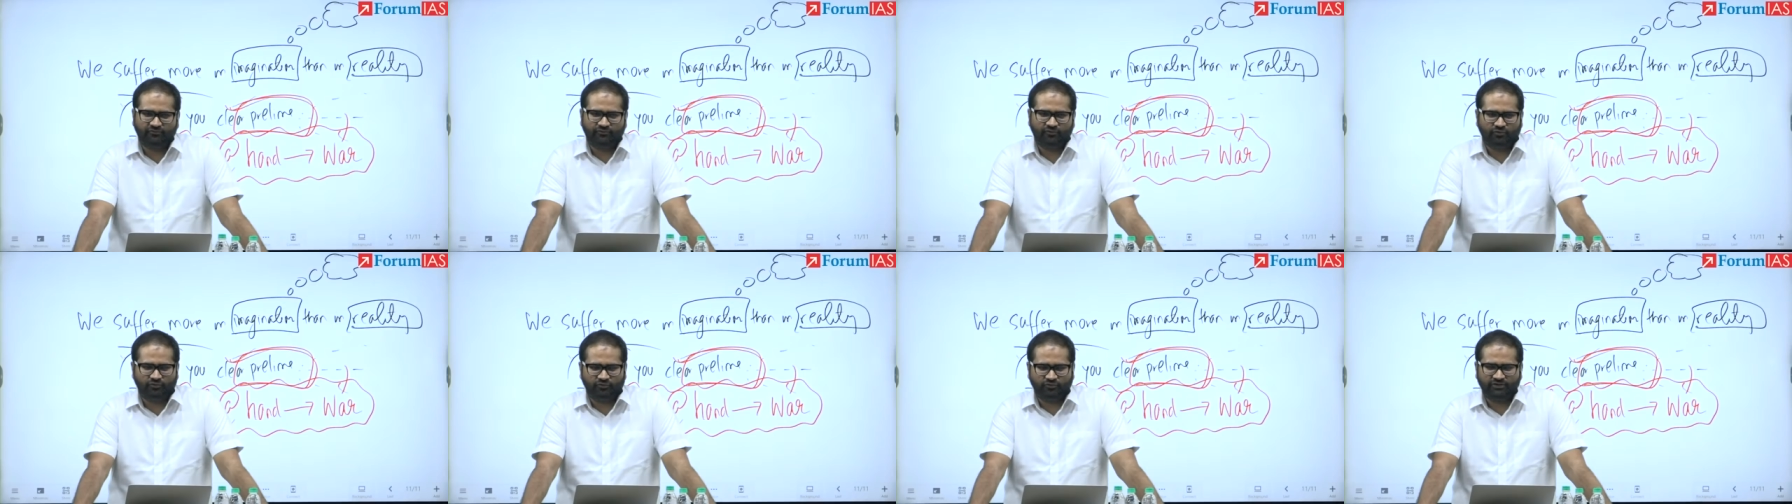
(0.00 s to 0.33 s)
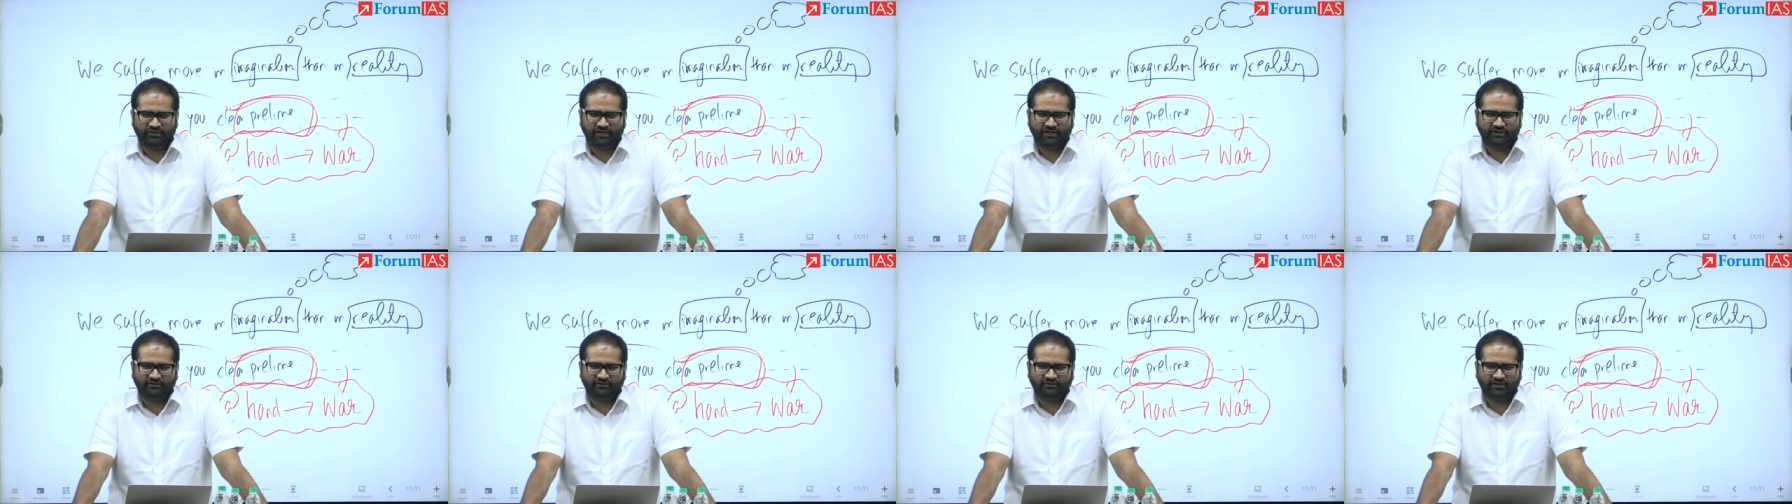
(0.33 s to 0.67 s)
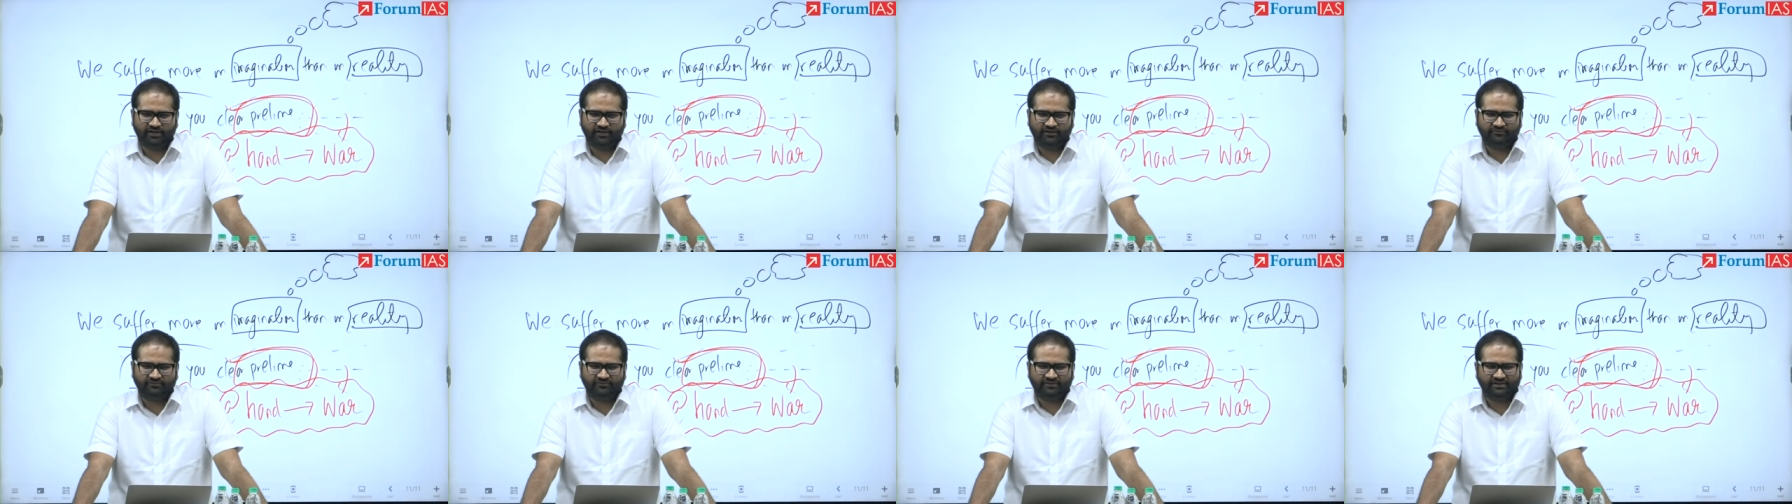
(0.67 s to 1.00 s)
load that you
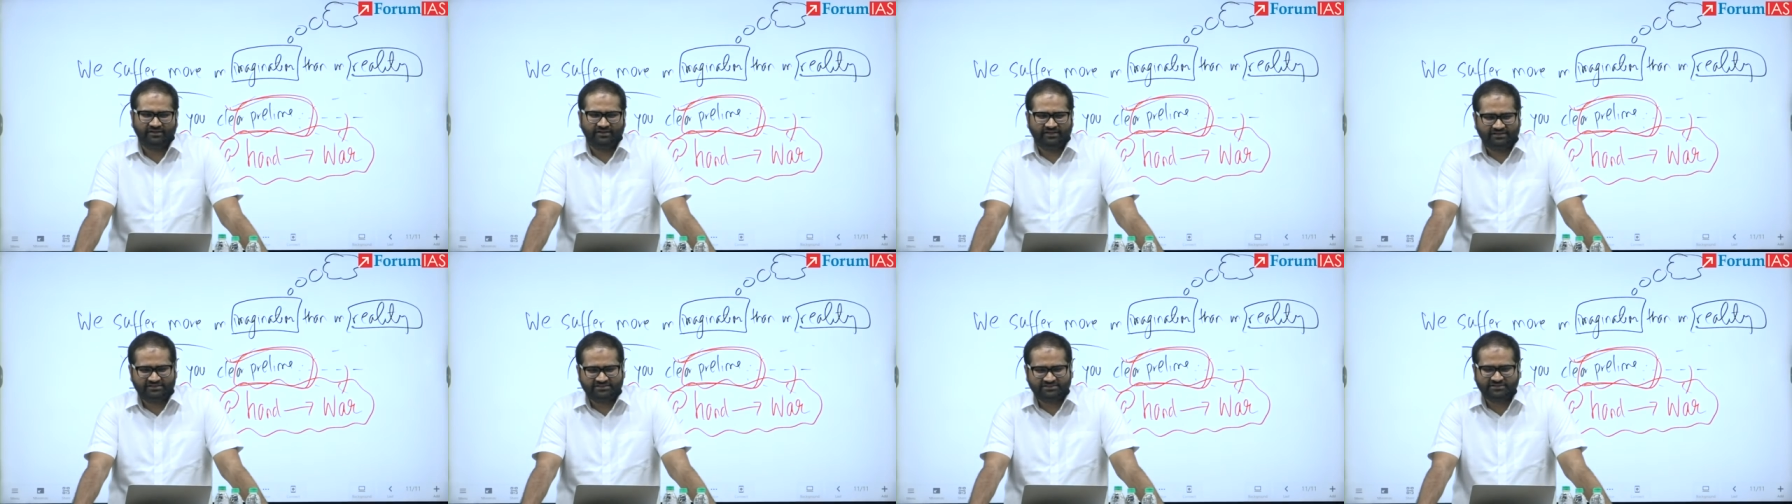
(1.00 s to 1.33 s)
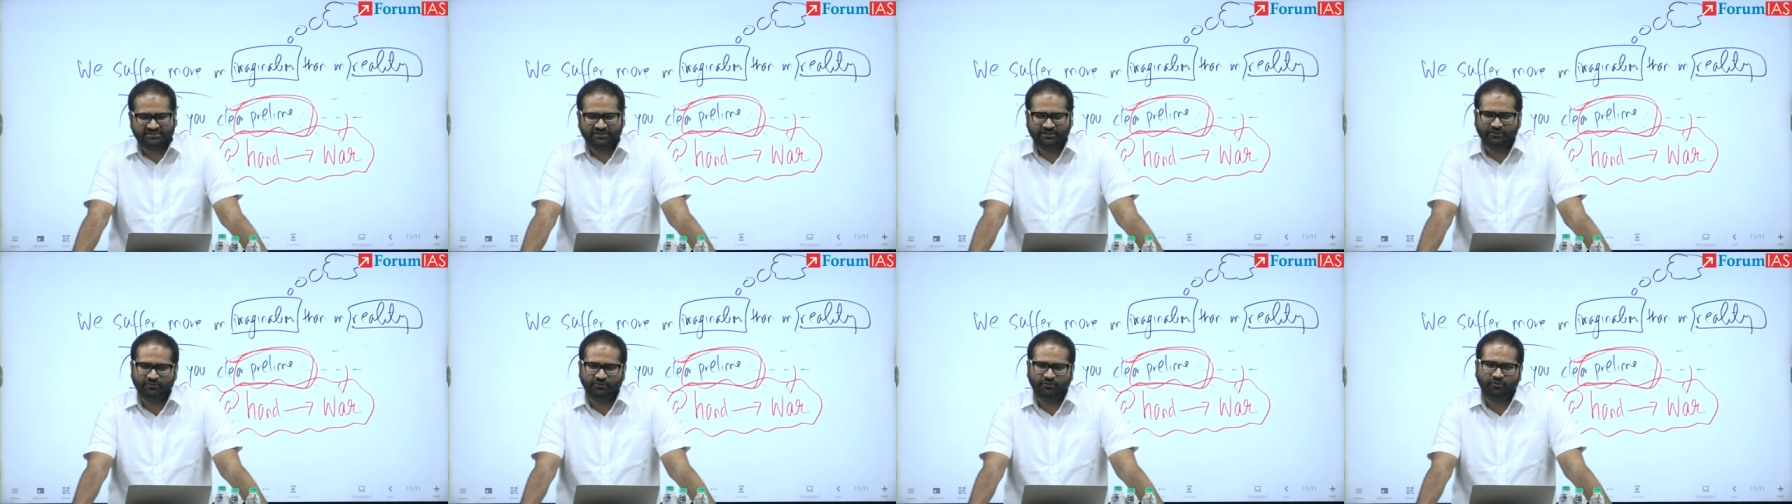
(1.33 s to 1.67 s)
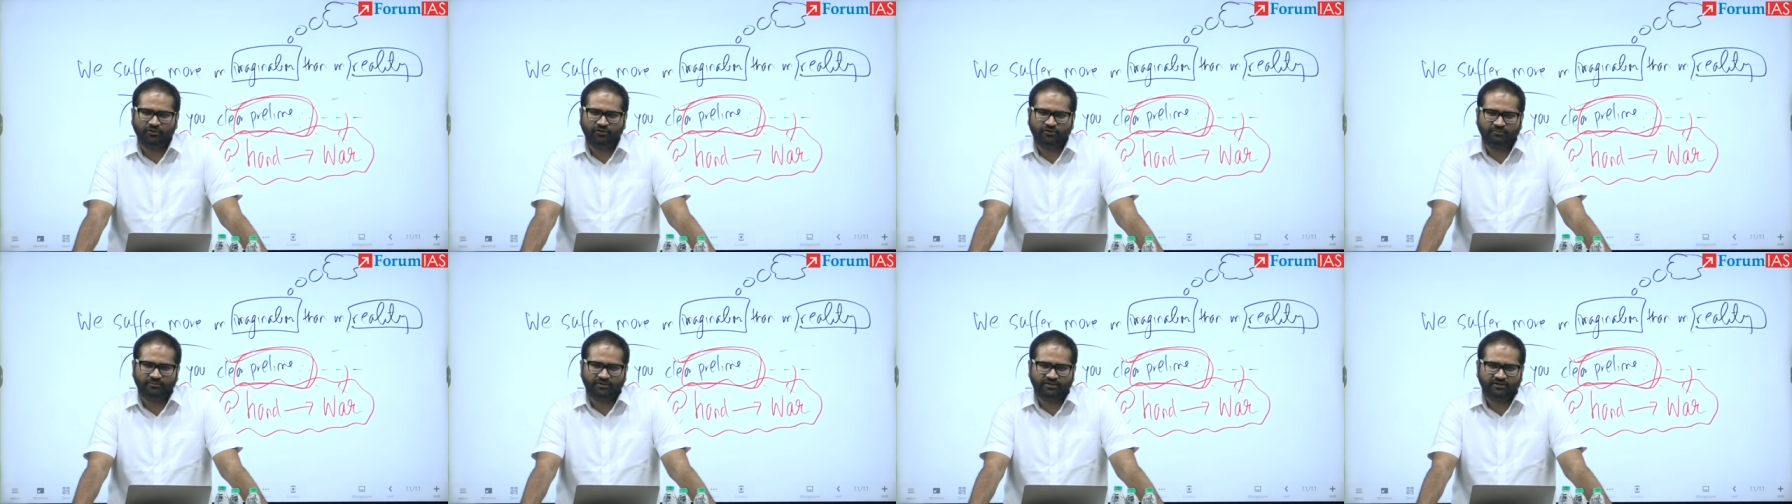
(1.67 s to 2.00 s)
have, it's
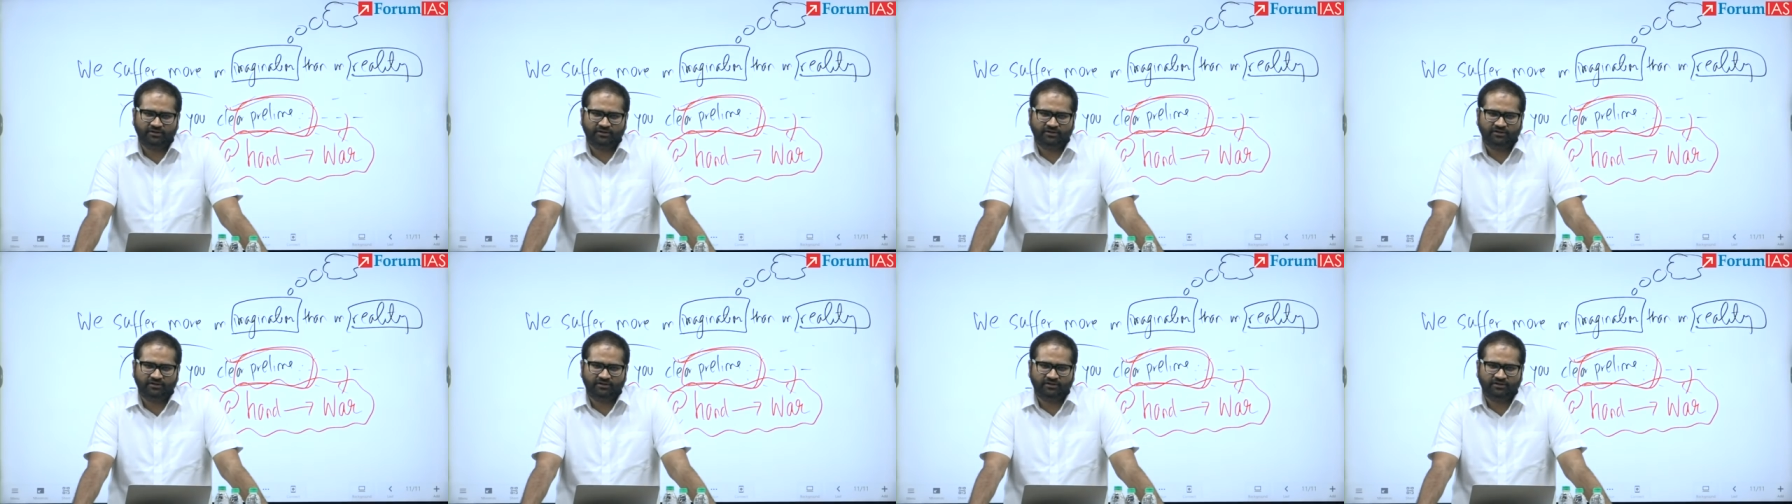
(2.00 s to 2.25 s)
normal